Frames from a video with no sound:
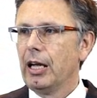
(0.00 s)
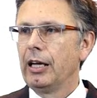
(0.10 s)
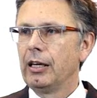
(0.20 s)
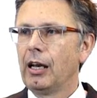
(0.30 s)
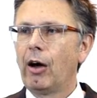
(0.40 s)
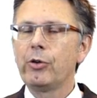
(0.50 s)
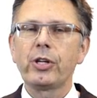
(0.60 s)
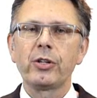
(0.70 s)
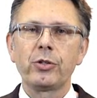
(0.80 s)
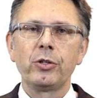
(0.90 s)
It allows
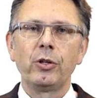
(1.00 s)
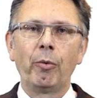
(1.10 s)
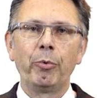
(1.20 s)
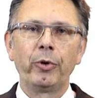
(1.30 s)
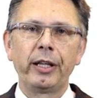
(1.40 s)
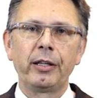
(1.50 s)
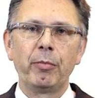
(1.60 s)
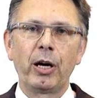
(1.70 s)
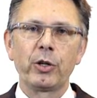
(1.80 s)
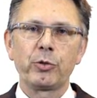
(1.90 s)
us to operate the
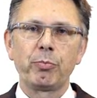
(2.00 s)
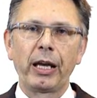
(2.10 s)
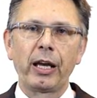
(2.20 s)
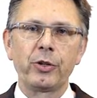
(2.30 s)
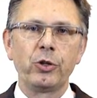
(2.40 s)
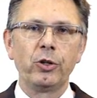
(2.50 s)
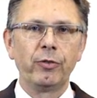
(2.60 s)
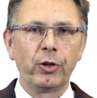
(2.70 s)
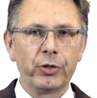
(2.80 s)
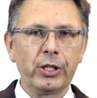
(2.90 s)
mass spec as a
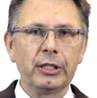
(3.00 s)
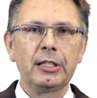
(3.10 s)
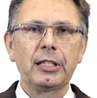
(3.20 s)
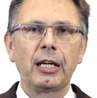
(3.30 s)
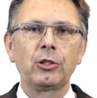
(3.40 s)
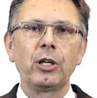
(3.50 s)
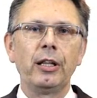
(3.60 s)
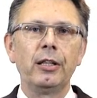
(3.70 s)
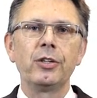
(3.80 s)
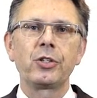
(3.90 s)
universal detector
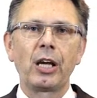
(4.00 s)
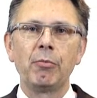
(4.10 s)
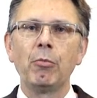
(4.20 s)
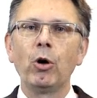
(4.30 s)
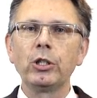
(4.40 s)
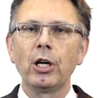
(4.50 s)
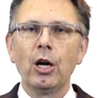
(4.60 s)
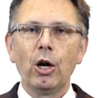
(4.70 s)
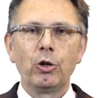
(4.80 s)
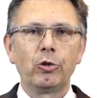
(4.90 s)
in the scan mode
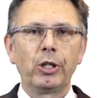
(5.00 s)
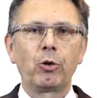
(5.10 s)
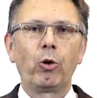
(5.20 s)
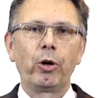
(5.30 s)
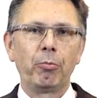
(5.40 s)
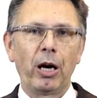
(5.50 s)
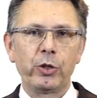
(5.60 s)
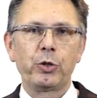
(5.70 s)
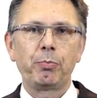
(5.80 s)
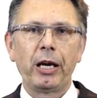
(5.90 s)
to record mass
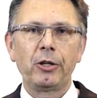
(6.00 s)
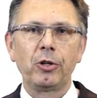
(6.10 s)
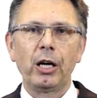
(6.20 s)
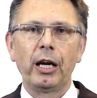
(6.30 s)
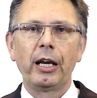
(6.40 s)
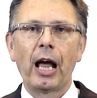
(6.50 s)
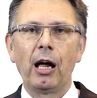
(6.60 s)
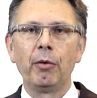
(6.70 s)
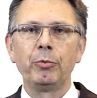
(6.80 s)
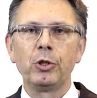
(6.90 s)
spectra and
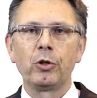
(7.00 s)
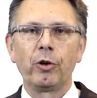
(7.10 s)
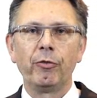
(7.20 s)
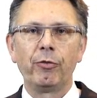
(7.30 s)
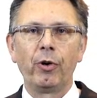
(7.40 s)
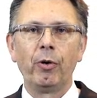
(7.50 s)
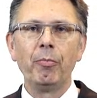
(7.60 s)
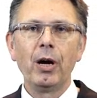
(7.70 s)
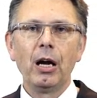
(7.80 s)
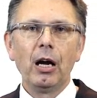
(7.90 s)
help to confirm
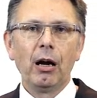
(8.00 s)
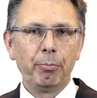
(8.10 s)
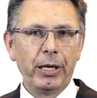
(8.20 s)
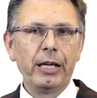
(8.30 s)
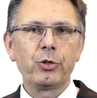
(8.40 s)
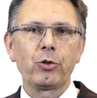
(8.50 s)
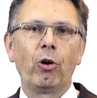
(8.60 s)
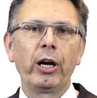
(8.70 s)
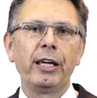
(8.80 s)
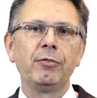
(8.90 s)
peaks
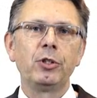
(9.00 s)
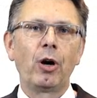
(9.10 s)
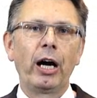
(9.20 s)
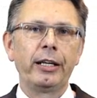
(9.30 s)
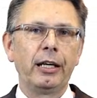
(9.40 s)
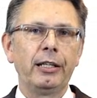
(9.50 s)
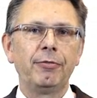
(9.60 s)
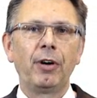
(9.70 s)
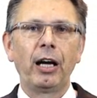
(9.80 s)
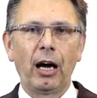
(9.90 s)
or even to
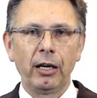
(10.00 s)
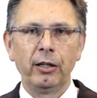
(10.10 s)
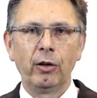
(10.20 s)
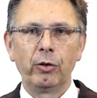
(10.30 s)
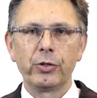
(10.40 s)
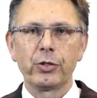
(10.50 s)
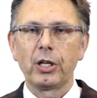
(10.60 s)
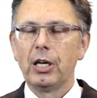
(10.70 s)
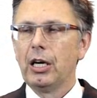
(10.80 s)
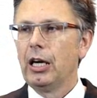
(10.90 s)
identify unknowns.
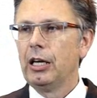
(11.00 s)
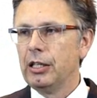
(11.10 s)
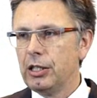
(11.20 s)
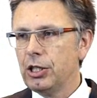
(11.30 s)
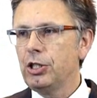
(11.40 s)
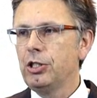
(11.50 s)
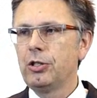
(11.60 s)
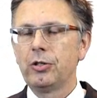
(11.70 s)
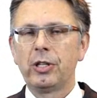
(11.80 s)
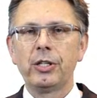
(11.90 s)
In addition
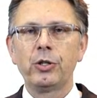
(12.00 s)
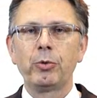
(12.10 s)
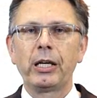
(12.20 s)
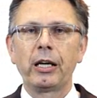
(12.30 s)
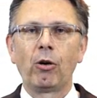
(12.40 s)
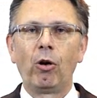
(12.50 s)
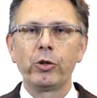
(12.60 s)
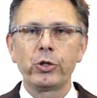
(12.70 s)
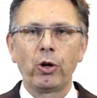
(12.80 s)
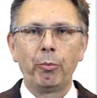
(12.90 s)
to this, we can
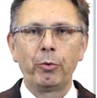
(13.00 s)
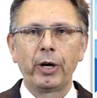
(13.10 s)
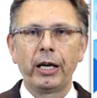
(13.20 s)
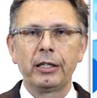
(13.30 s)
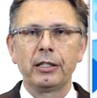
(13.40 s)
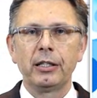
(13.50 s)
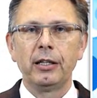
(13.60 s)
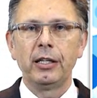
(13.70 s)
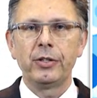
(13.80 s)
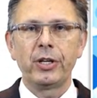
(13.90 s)
also operate it
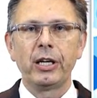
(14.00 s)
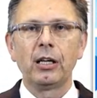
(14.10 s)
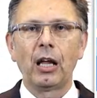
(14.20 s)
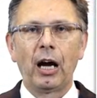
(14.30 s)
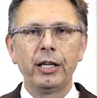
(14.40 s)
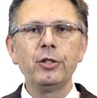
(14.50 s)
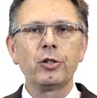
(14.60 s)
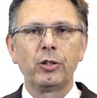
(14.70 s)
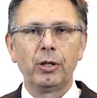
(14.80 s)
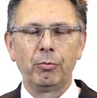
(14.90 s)
in the single ion
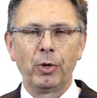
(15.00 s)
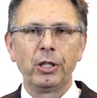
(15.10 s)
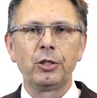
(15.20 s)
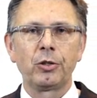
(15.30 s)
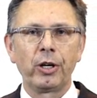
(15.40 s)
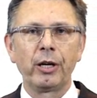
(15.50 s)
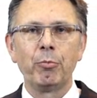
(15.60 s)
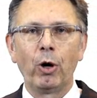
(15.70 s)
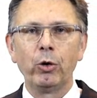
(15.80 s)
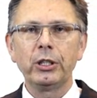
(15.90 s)
monitoring
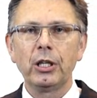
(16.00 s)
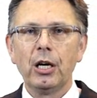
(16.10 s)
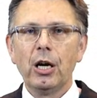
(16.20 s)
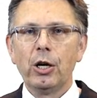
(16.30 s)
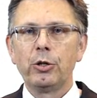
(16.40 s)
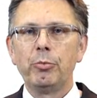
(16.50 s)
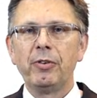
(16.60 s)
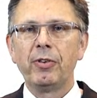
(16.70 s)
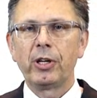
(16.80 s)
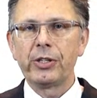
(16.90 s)
mode to be
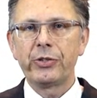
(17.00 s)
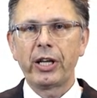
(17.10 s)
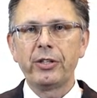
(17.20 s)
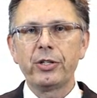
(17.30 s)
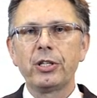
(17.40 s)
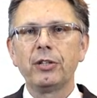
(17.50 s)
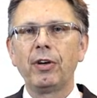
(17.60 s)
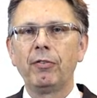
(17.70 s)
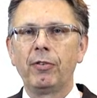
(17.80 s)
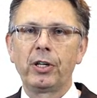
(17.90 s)
very sensitive
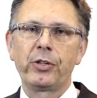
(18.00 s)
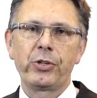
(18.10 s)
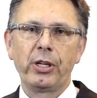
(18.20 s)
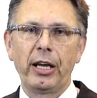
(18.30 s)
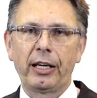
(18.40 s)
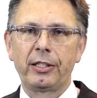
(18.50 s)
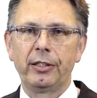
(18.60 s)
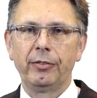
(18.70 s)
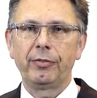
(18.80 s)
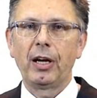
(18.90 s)
and very
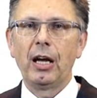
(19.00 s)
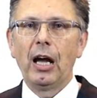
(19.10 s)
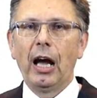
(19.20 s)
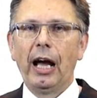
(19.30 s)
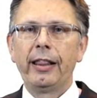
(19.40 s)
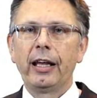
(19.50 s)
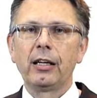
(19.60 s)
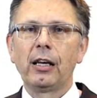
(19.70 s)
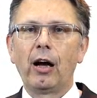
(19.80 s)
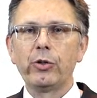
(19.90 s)
selective. And that
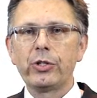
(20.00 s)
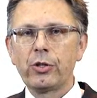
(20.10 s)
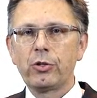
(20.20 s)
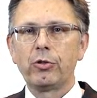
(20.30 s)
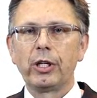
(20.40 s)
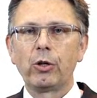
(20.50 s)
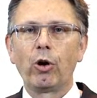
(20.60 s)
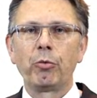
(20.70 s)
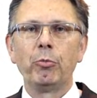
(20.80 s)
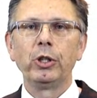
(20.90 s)
allows us to
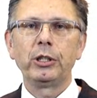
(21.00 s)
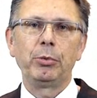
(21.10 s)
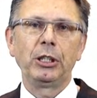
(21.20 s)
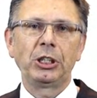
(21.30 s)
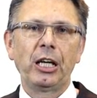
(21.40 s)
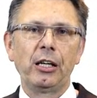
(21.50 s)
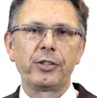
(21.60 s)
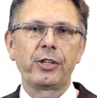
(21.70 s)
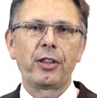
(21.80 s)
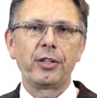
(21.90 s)
record multiple
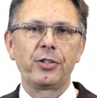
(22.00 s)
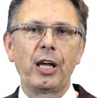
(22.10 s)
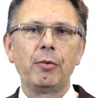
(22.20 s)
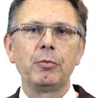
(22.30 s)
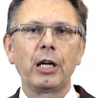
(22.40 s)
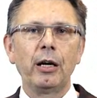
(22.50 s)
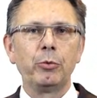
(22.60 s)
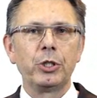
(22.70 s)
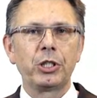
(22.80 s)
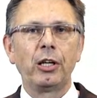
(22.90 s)
channels at the same time,
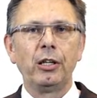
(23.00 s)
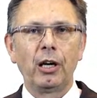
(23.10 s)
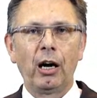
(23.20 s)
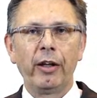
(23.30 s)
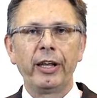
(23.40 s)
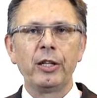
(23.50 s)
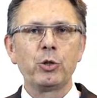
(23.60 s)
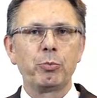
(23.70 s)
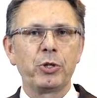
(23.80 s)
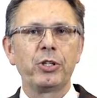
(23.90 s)
which are then
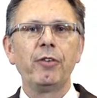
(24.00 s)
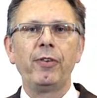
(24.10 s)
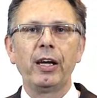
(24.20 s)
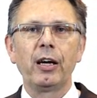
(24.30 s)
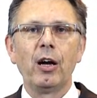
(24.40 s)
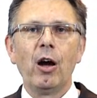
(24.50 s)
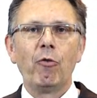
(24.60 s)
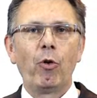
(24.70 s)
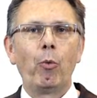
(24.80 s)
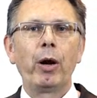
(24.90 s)
specific
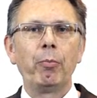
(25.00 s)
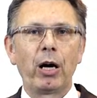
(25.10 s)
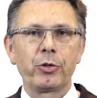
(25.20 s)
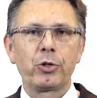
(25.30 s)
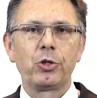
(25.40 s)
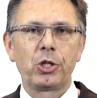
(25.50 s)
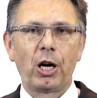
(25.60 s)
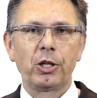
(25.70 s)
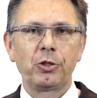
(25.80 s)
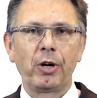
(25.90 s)
for one mass to
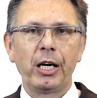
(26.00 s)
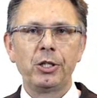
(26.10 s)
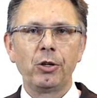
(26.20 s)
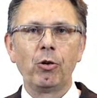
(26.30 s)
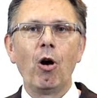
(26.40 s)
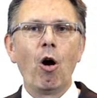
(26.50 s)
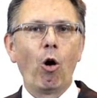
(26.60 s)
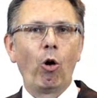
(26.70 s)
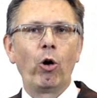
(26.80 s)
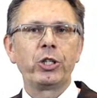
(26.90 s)
charge ratio
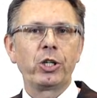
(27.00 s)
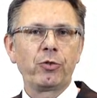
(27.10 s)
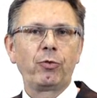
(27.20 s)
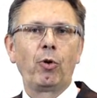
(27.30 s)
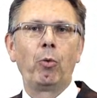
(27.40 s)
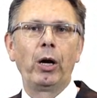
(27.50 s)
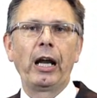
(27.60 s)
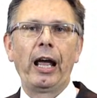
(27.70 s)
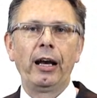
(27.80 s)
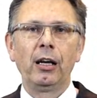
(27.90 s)
or just for one
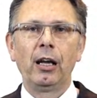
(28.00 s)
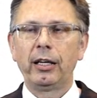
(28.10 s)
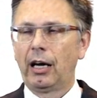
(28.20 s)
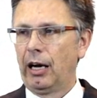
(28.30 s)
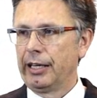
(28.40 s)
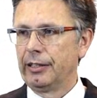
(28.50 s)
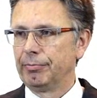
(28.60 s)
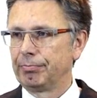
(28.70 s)
analyte ion.